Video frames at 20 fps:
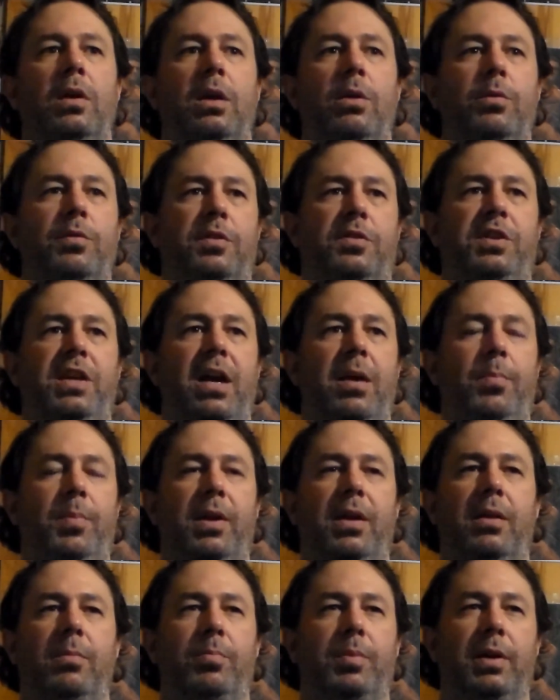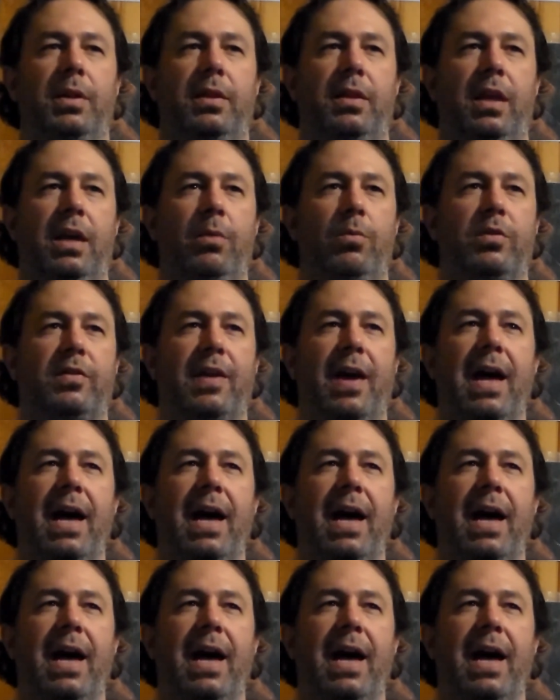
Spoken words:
He was a champion, but he was